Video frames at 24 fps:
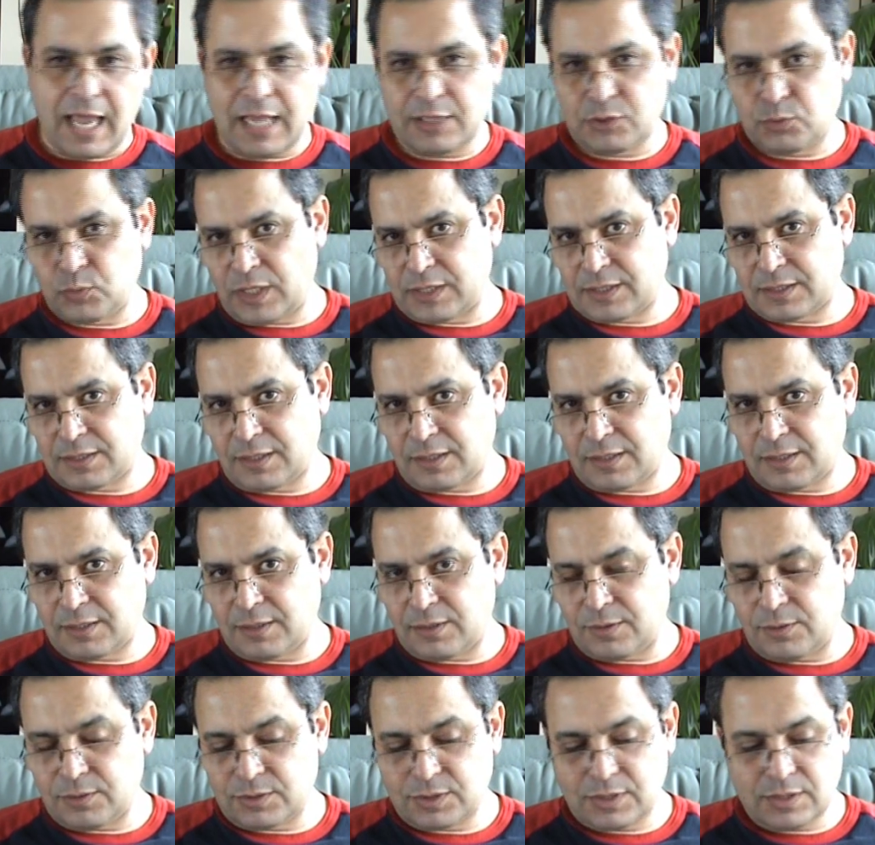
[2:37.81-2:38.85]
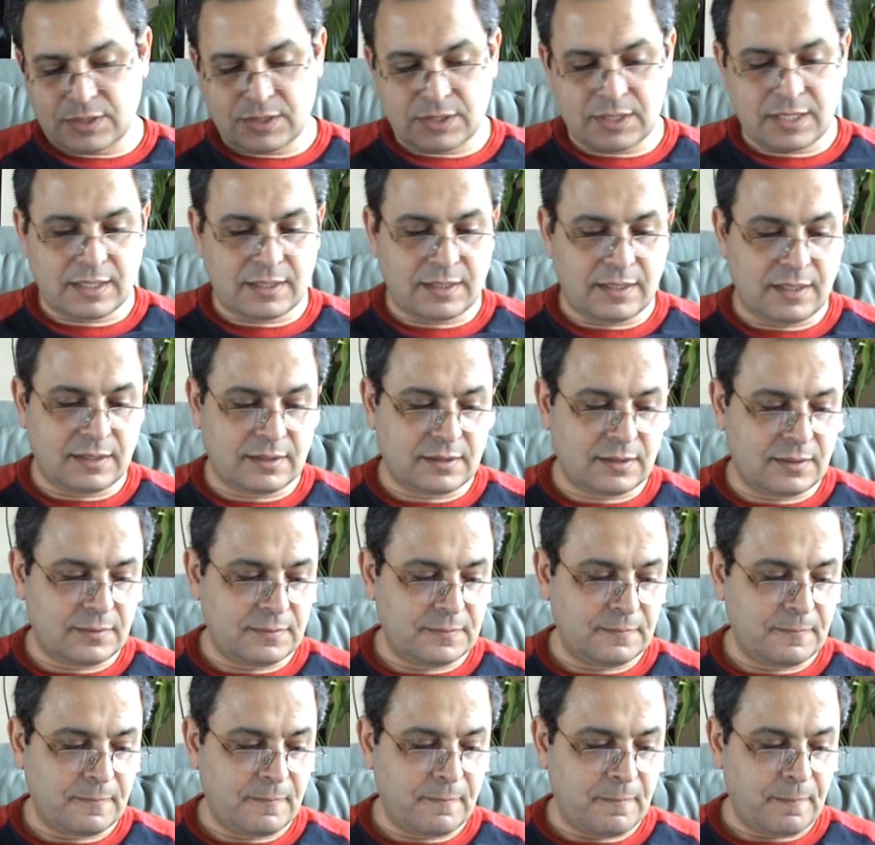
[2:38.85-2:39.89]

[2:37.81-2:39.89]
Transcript: as Western theologians said later,